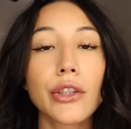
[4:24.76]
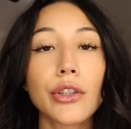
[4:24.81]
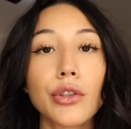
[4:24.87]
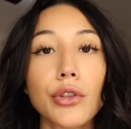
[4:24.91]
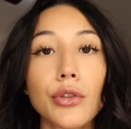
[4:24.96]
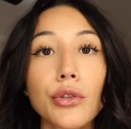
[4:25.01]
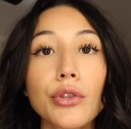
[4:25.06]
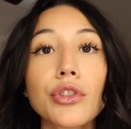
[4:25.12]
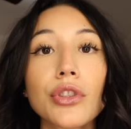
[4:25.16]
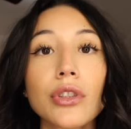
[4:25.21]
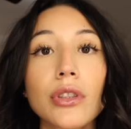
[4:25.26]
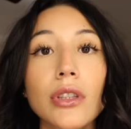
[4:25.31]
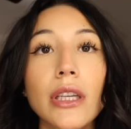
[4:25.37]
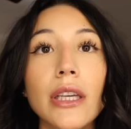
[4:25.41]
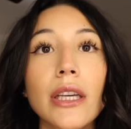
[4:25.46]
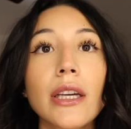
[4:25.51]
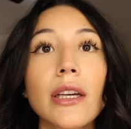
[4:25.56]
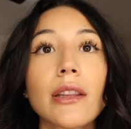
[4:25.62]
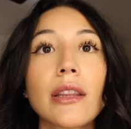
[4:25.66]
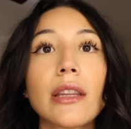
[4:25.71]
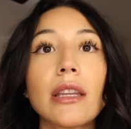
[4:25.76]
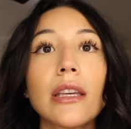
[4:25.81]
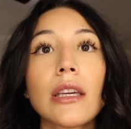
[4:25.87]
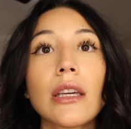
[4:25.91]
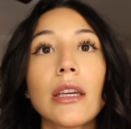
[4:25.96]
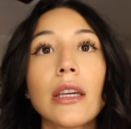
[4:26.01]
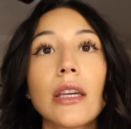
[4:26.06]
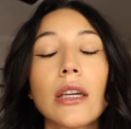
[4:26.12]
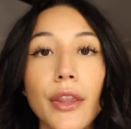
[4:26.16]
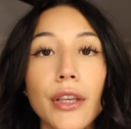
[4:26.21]
usually
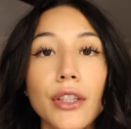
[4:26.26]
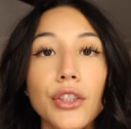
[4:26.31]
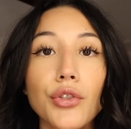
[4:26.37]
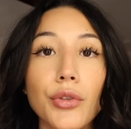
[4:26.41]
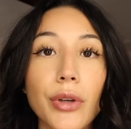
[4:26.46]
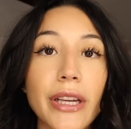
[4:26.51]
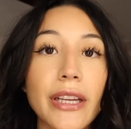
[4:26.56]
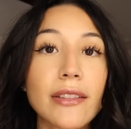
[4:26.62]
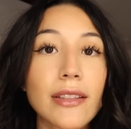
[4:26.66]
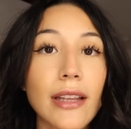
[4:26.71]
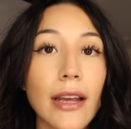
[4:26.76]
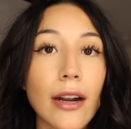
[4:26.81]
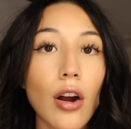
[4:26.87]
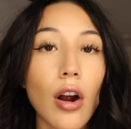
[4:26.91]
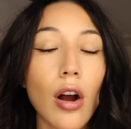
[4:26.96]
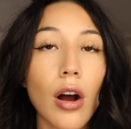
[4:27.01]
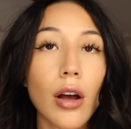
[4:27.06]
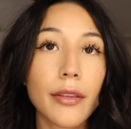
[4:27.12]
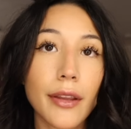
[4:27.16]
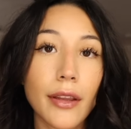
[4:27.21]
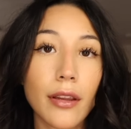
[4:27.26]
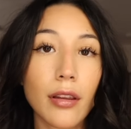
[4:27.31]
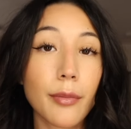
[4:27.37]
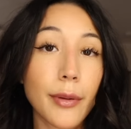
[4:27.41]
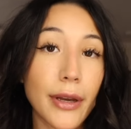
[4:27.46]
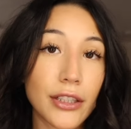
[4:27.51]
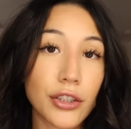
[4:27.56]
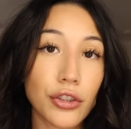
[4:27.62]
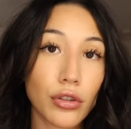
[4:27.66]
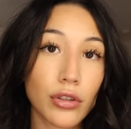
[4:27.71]
the the drinks that are on the
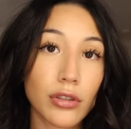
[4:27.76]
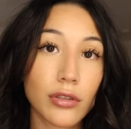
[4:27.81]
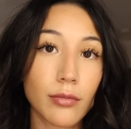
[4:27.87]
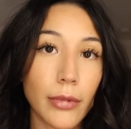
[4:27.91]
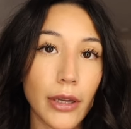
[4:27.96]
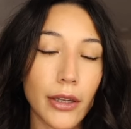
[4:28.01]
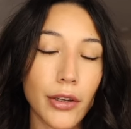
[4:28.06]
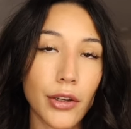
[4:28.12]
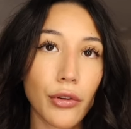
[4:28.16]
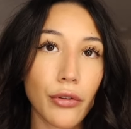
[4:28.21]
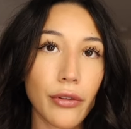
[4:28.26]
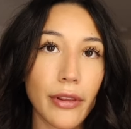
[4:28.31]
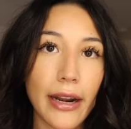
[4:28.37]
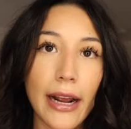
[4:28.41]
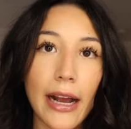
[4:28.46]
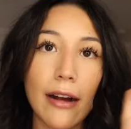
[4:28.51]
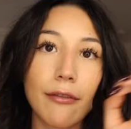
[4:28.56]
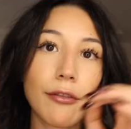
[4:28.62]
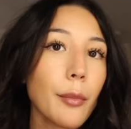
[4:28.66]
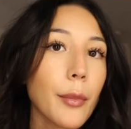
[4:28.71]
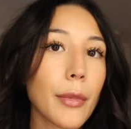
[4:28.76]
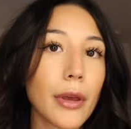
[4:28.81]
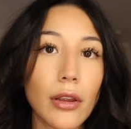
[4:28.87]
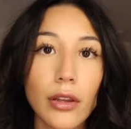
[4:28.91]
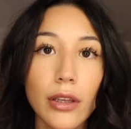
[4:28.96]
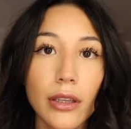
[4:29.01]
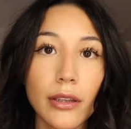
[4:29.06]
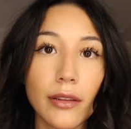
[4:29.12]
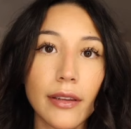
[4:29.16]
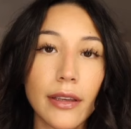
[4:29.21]
specials menu that have a
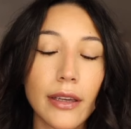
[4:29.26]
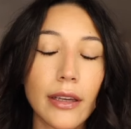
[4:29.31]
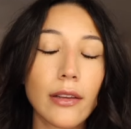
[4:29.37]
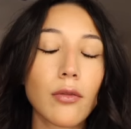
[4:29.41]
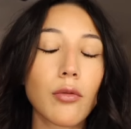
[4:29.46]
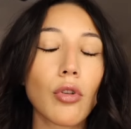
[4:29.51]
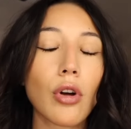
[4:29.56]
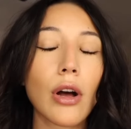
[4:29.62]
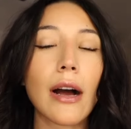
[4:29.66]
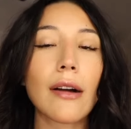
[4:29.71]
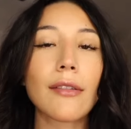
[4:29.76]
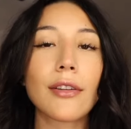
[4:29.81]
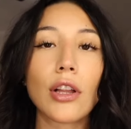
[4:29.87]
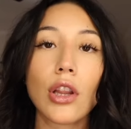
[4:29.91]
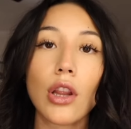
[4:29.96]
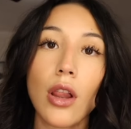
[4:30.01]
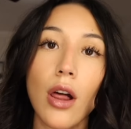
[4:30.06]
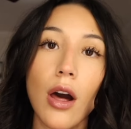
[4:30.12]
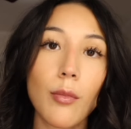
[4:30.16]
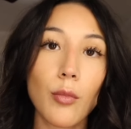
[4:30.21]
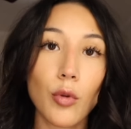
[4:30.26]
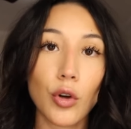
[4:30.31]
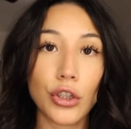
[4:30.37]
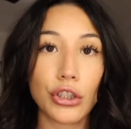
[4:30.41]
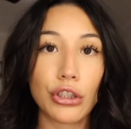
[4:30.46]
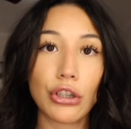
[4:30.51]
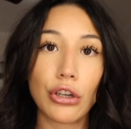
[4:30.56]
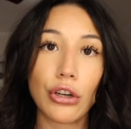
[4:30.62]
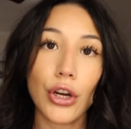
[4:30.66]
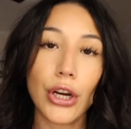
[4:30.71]
million things will have a lot more
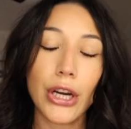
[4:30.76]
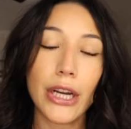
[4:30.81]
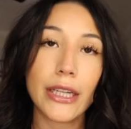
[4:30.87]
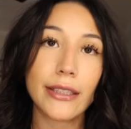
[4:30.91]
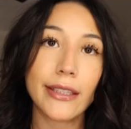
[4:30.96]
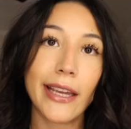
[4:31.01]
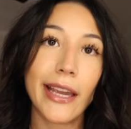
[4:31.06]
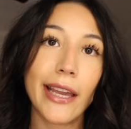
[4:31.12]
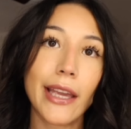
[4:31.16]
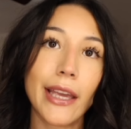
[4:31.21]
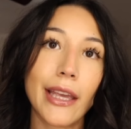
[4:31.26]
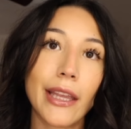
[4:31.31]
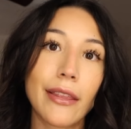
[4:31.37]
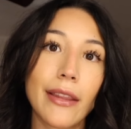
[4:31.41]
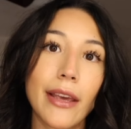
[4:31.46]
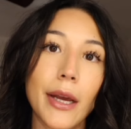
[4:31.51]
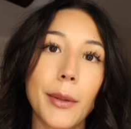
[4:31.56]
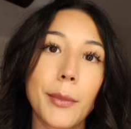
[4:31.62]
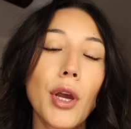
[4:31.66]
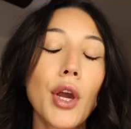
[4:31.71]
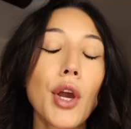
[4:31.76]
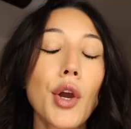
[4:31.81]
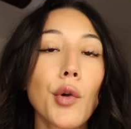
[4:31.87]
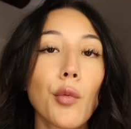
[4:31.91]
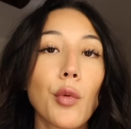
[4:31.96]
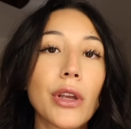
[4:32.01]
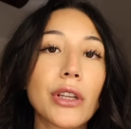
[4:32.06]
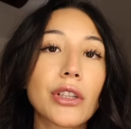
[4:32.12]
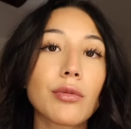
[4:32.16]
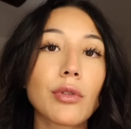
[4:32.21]
sugar intake in them
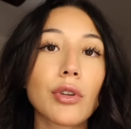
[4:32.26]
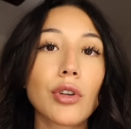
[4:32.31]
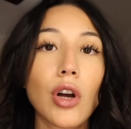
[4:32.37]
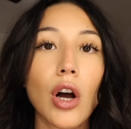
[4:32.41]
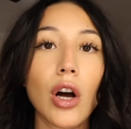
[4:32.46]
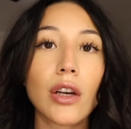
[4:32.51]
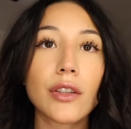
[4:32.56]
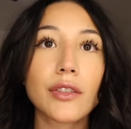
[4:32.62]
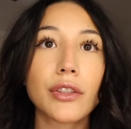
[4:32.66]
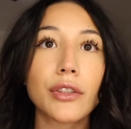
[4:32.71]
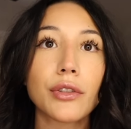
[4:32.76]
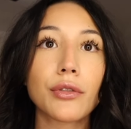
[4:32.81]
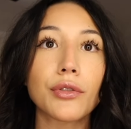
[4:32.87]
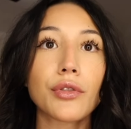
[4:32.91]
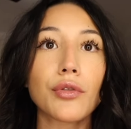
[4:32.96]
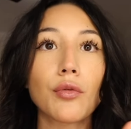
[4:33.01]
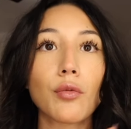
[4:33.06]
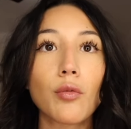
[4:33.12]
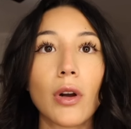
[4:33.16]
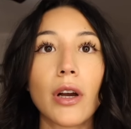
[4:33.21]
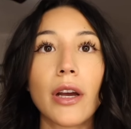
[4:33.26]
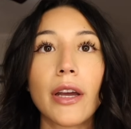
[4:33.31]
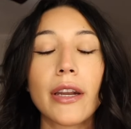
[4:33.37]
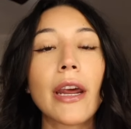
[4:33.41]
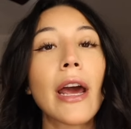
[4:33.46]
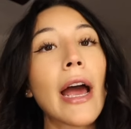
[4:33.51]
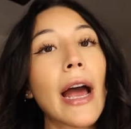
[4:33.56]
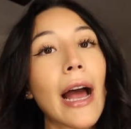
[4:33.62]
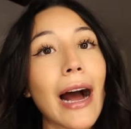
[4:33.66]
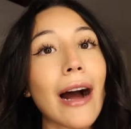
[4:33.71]
which will cause you to one
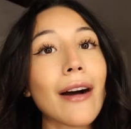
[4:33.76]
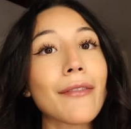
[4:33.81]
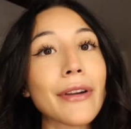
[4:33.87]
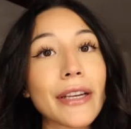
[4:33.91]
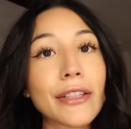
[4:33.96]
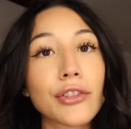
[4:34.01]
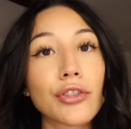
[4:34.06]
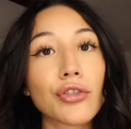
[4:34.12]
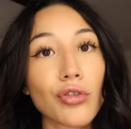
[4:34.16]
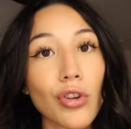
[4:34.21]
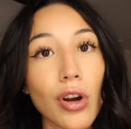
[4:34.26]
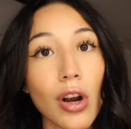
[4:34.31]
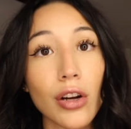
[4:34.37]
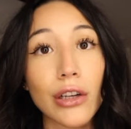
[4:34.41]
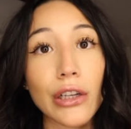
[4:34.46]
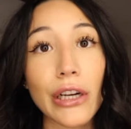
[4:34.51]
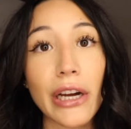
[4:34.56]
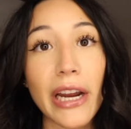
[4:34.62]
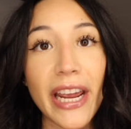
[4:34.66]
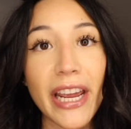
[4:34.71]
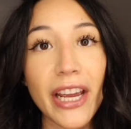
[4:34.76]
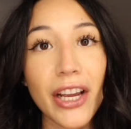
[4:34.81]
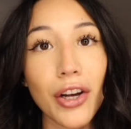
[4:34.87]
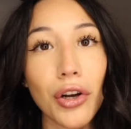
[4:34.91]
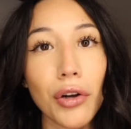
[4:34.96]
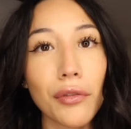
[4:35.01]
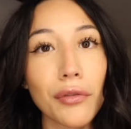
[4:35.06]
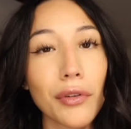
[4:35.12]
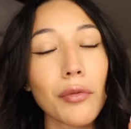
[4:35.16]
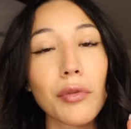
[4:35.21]
have a stronger
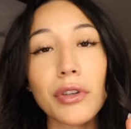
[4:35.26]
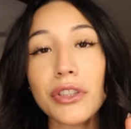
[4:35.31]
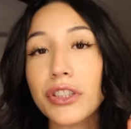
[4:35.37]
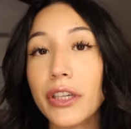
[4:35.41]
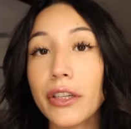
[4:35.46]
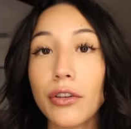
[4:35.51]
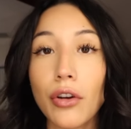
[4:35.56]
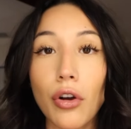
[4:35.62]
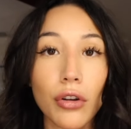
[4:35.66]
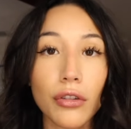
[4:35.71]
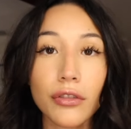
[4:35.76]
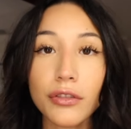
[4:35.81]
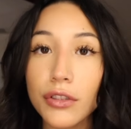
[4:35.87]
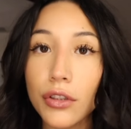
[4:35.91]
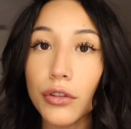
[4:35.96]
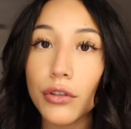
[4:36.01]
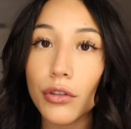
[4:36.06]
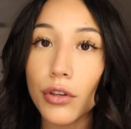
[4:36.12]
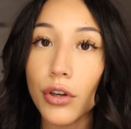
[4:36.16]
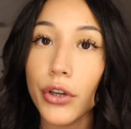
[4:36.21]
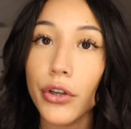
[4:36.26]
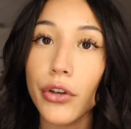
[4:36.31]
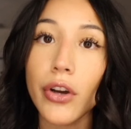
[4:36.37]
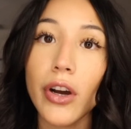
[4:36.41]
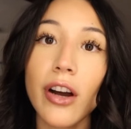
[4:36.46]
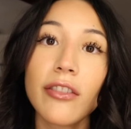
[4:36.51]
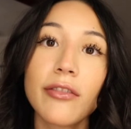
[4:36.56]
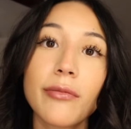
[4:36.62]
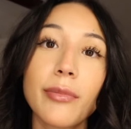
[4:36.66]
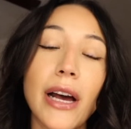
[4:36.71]
hangover which can also throw you
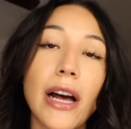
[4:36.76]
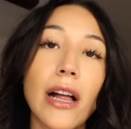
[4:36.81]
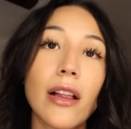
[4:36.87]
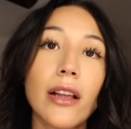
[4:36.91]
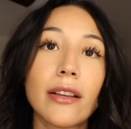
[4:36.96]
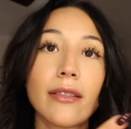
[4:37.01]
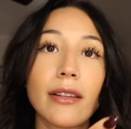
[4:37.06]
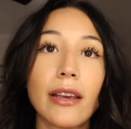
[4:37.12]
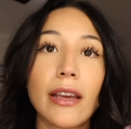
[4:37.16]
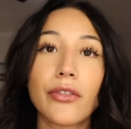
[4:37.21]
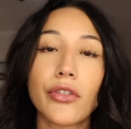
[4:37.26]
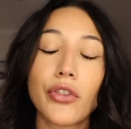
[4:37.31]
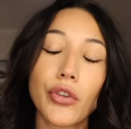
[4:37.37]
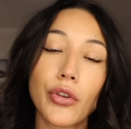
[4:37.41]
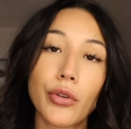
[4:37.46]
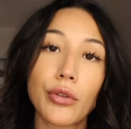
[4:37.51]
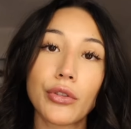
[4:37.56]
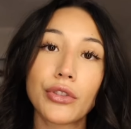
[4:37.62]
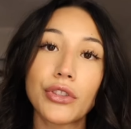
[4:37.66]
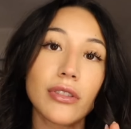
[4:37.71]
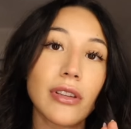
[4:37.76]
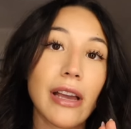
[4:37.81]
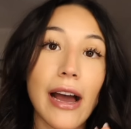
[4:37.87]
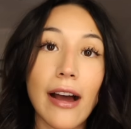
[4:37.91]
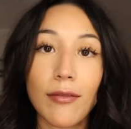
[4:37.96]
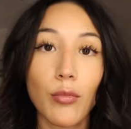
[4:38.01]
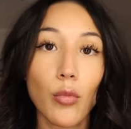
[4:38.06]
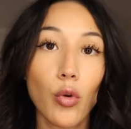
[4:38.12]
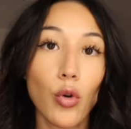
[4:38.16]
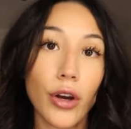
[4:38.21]
off balance and two just
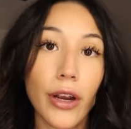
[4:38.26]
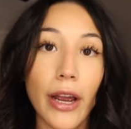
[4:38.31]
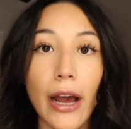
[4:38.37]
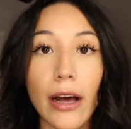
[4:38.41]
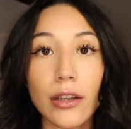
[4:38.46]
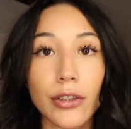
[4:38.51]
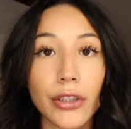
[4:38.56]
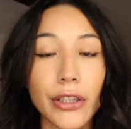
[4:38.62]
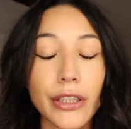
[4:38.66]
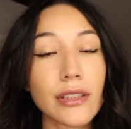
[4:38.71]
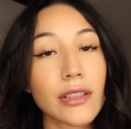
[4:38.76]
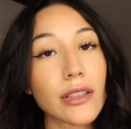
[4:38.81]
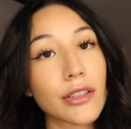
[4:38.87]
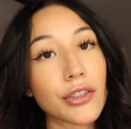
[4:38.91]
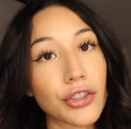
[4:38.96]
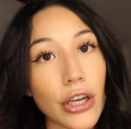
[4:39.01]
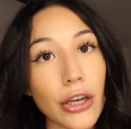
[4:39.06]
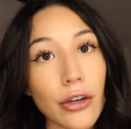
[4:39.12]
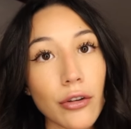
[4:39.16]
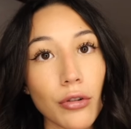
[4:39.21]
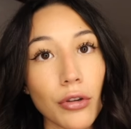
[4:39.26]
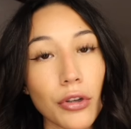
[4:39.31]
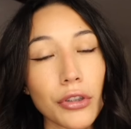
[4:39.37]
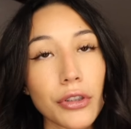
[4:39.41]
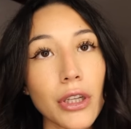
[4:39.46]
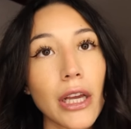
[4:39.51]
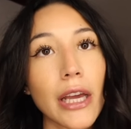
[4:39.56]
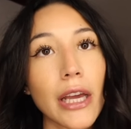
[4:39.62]
have more calories in general